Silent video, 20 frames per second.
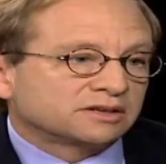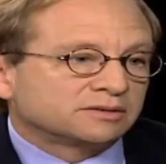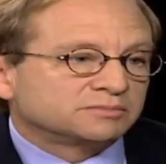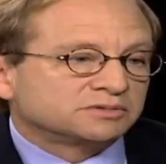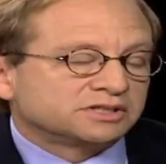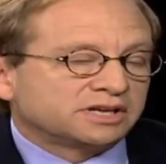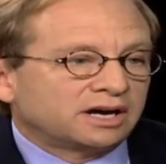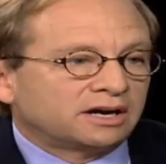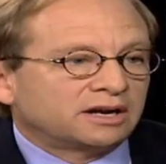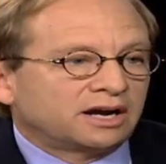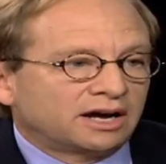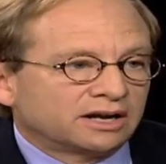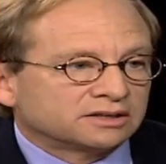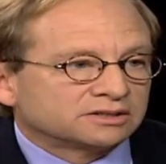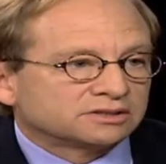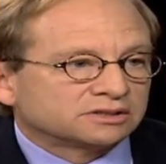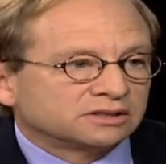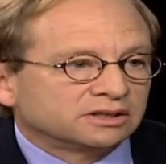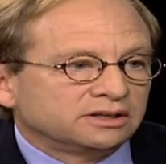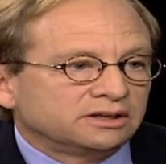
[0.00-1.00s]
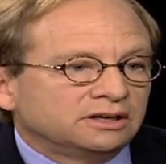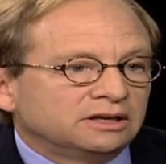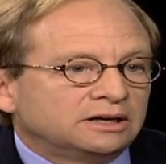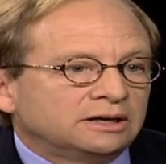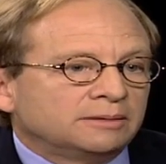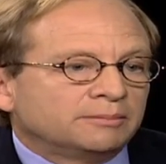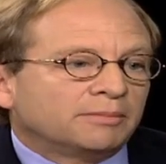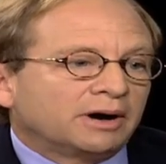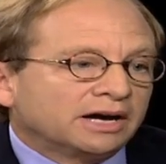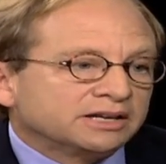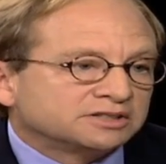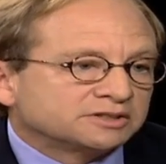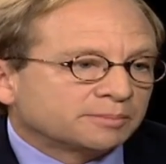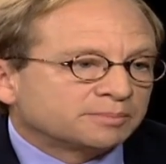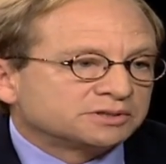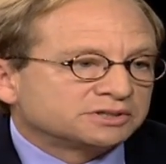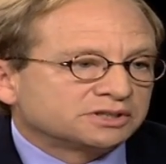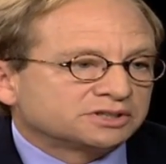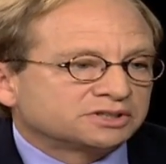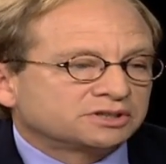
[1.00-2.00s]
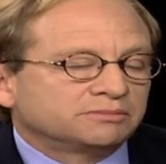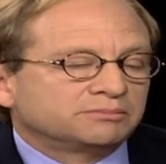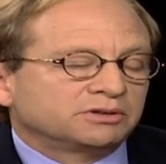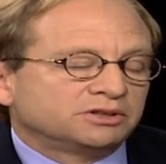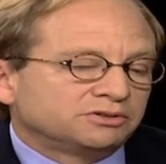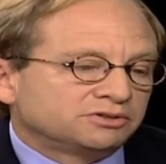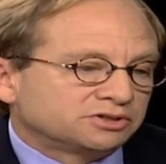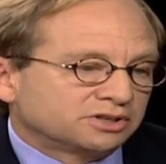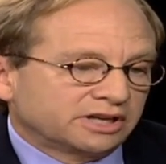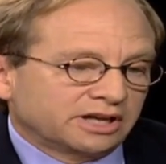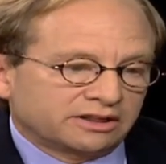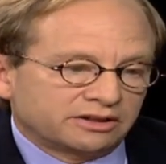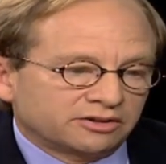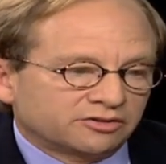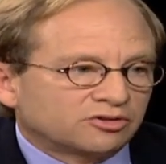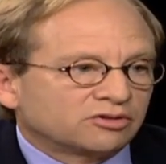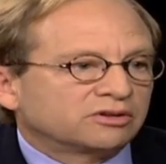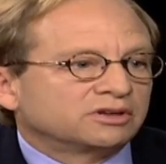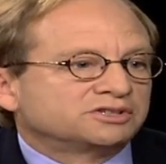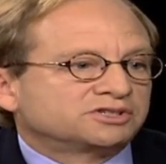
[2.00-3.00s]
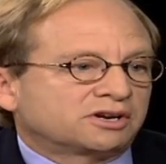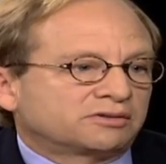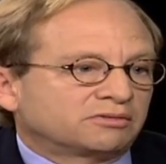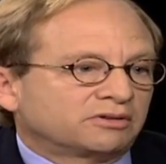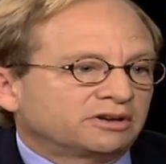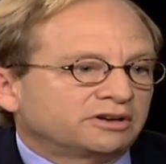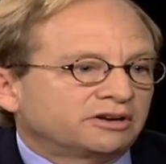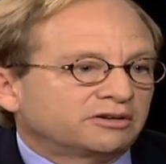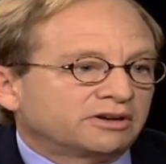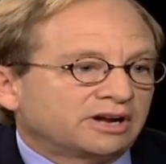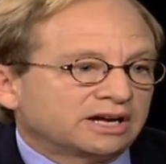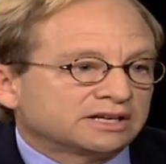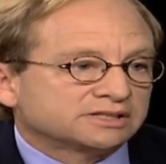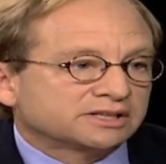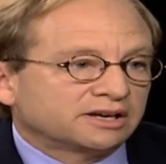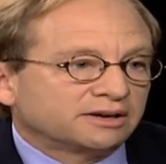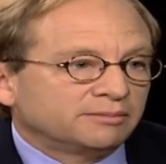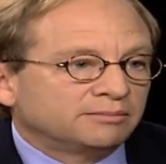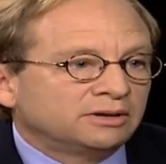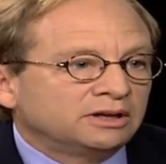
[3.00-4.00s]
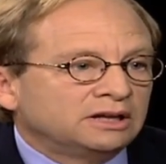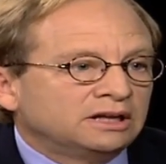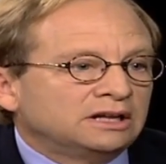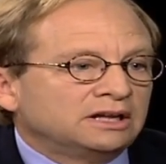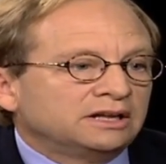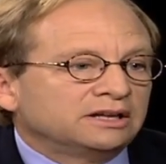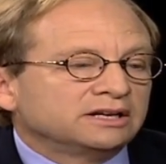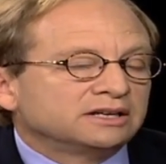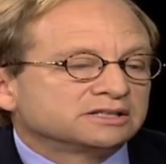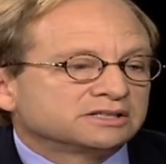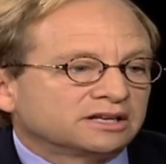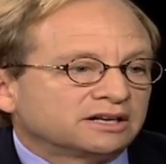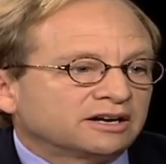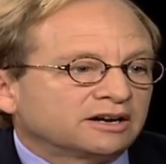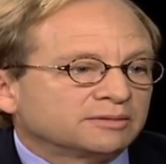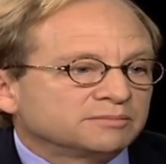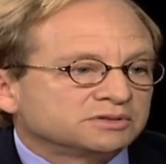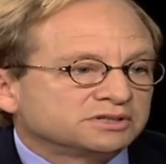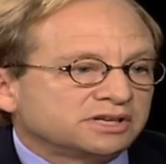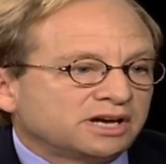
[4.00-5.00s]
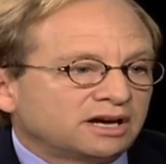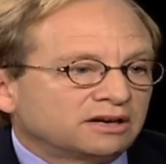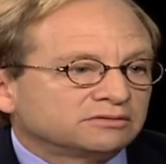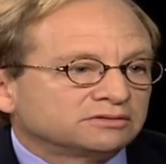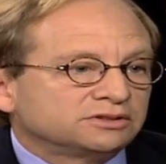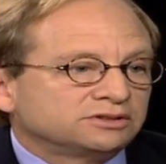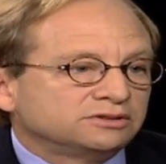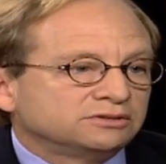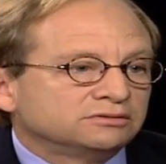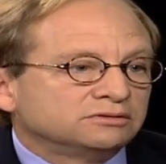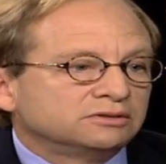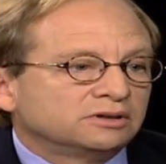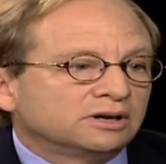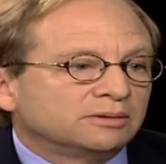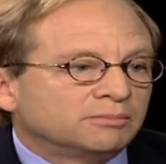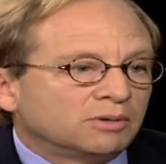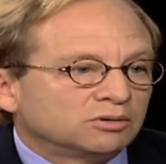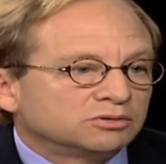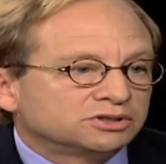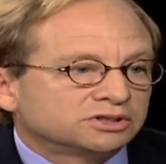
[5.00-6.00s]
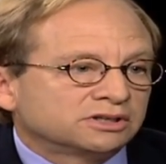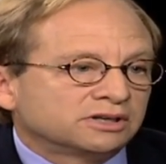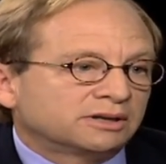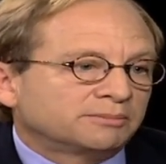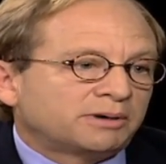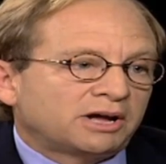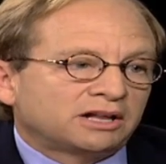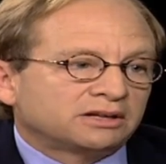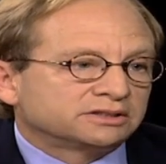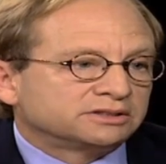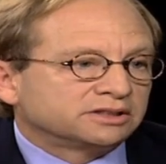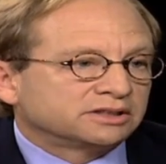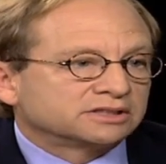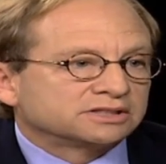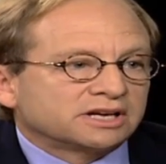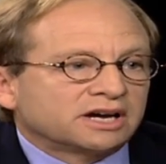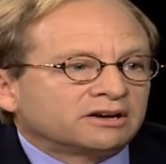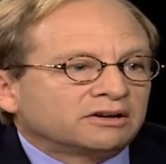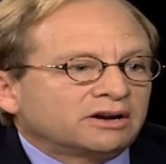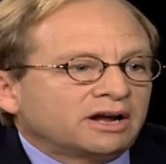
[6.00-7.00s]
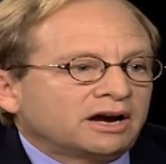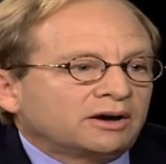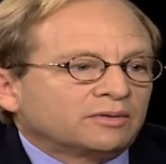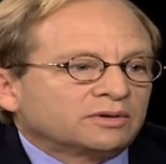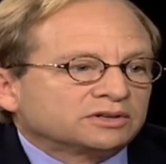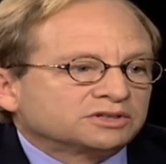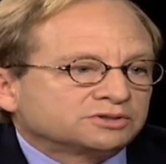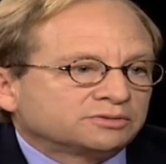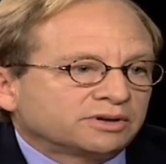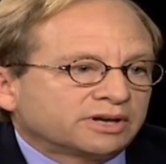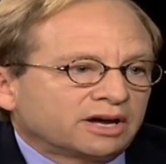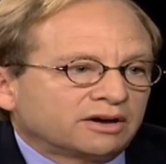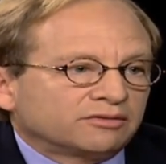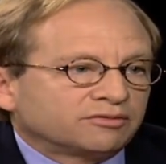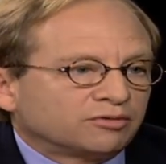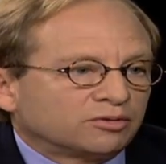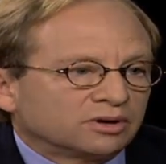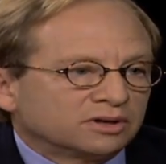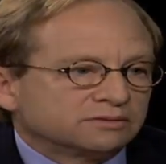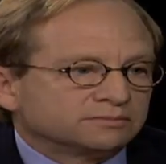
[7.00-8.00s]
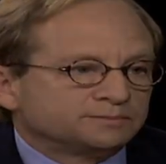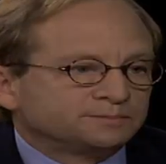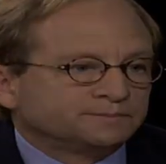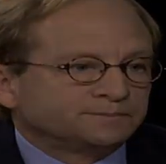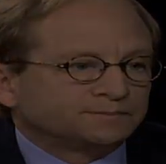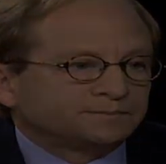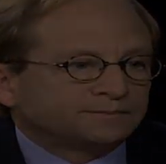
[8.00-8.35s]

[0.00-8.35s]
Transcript: comes down, honestly, my supposition, but you should get the Attorney General on here and ask him, is that it comes down to emotion and politics. I don't know how else to account for it.